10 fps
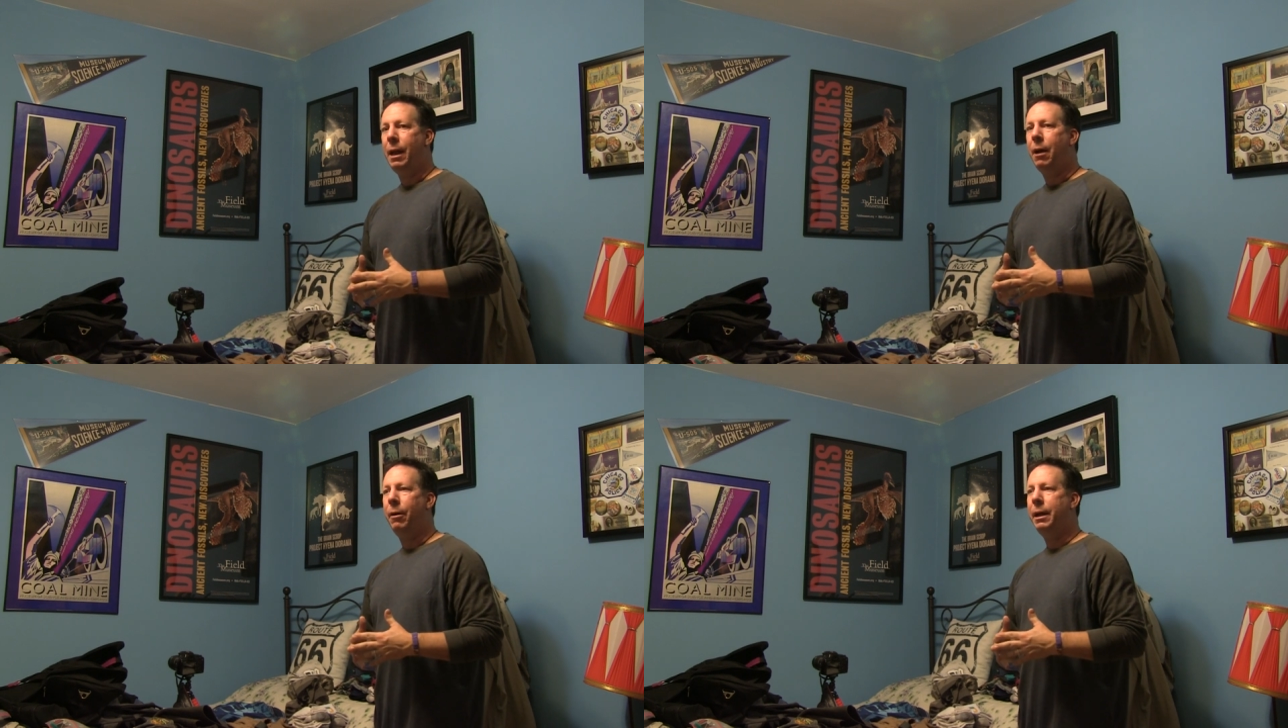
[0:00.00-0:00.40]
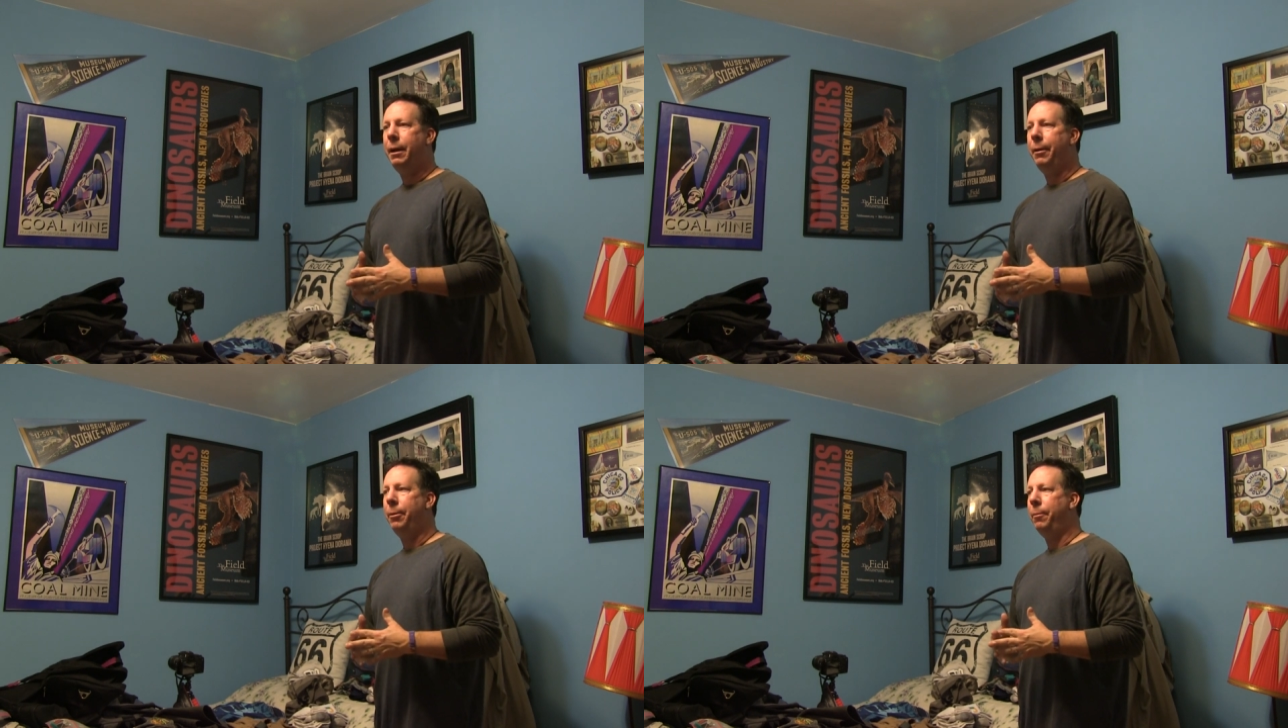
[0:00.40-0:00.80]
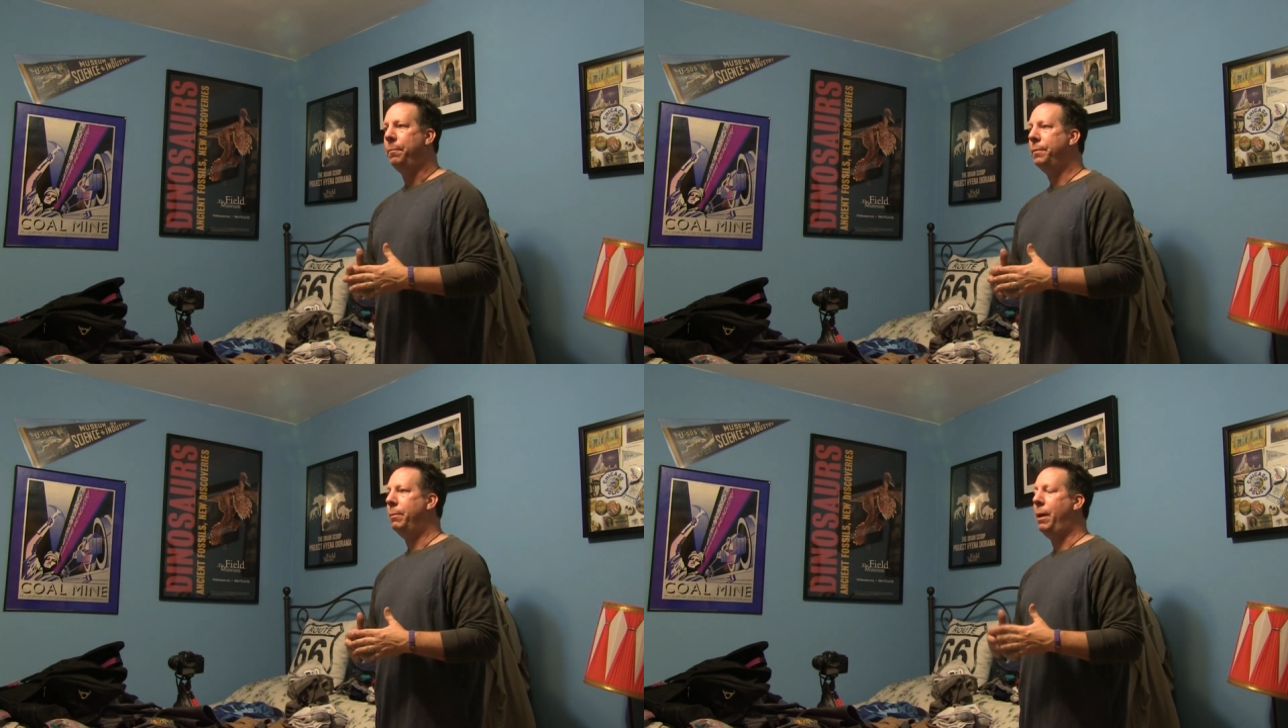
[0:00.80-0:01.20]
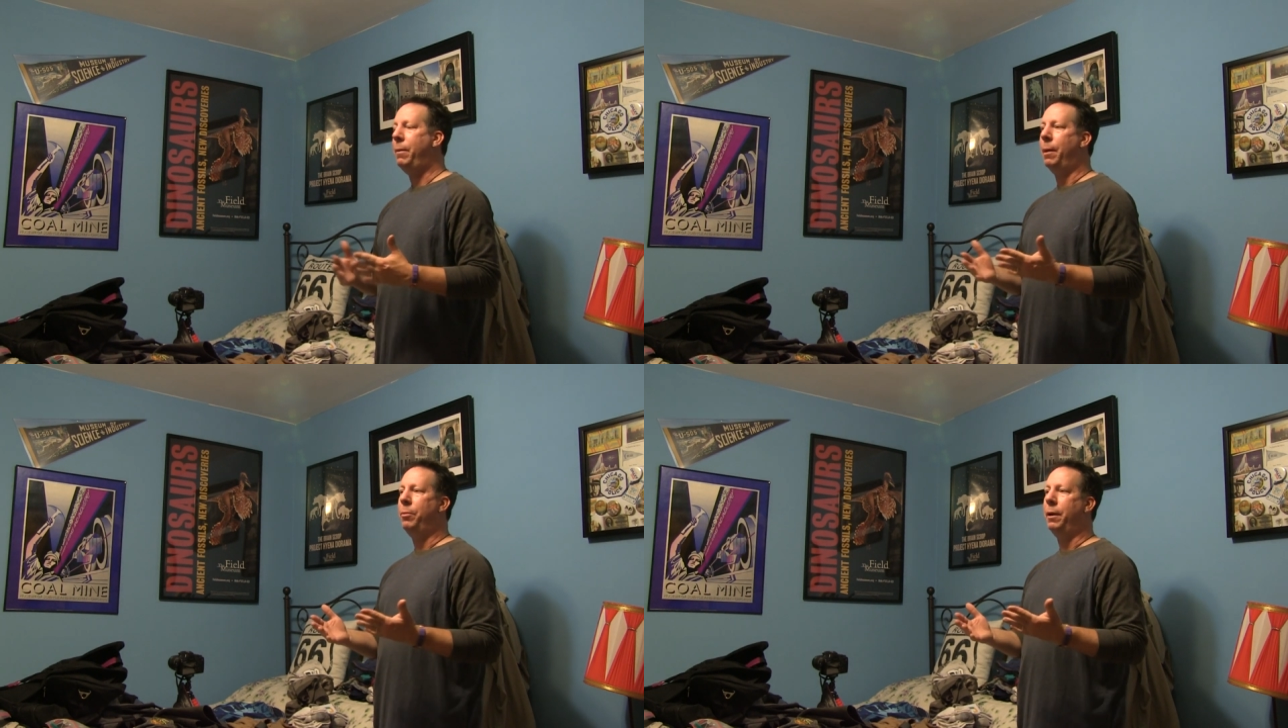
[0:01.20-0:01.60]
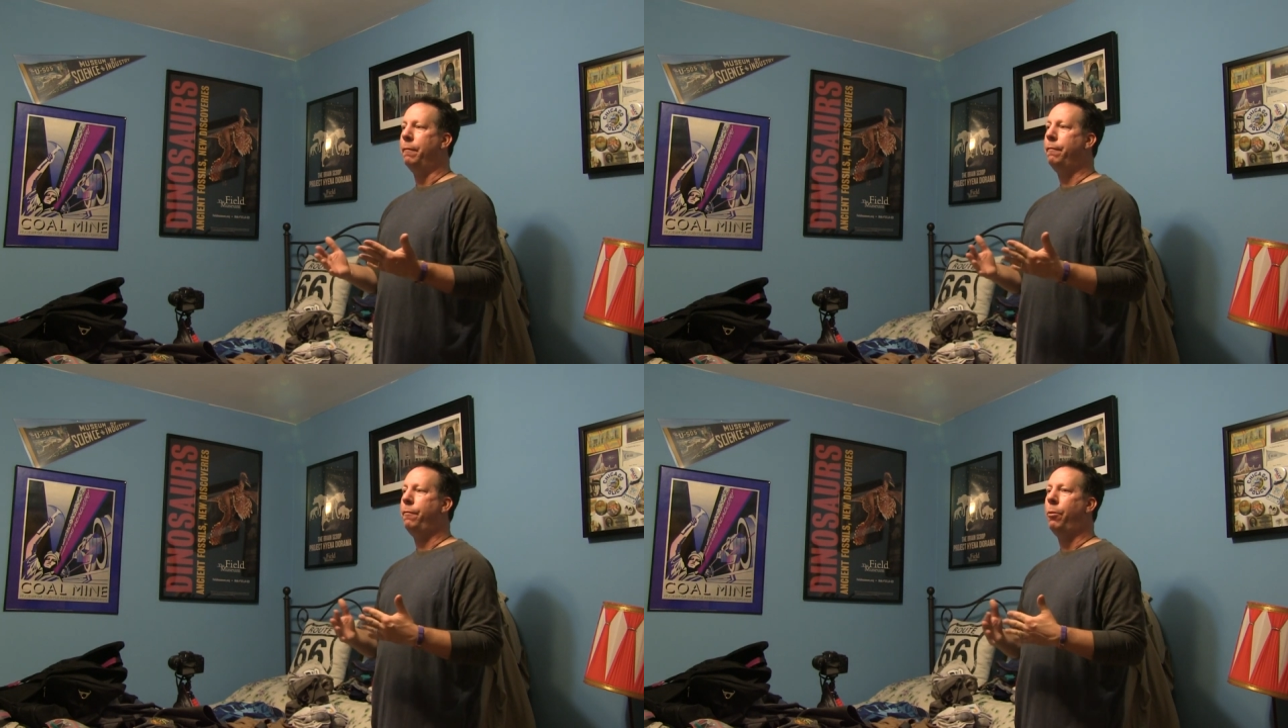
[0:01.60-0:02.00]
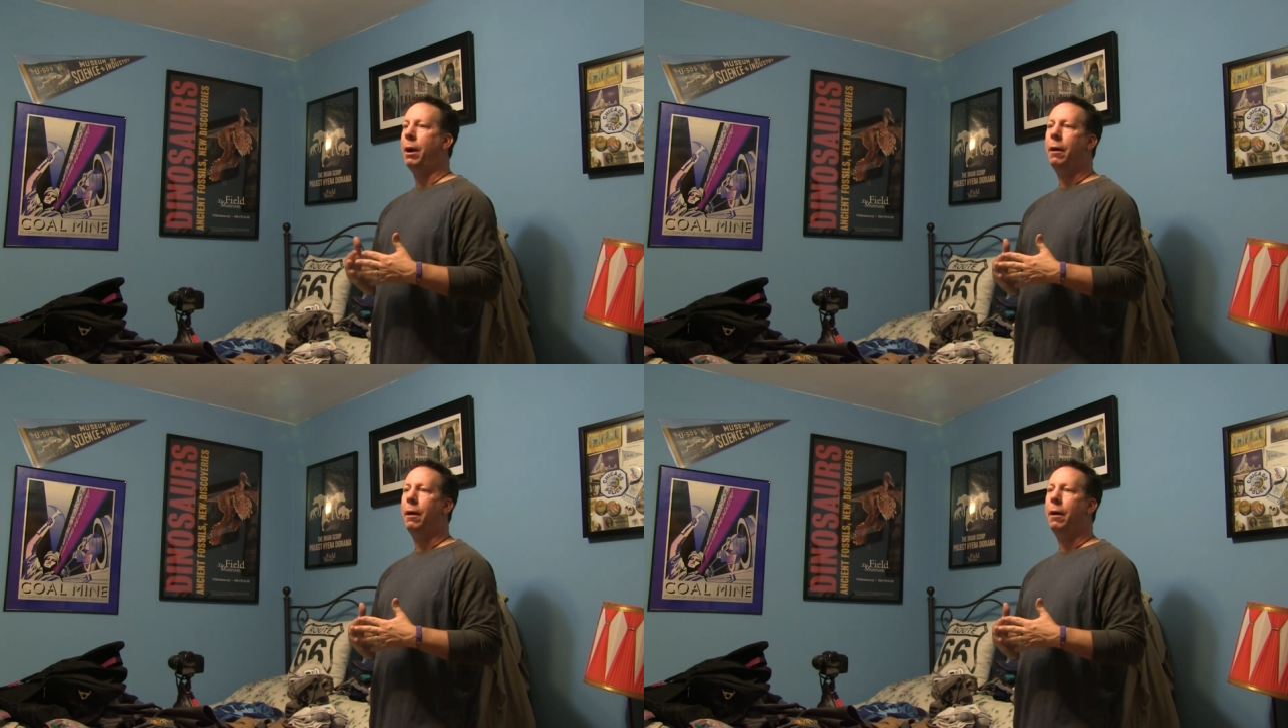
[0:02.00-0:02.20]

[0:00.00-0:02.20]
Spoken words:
Now I go, maybe I'll bring 4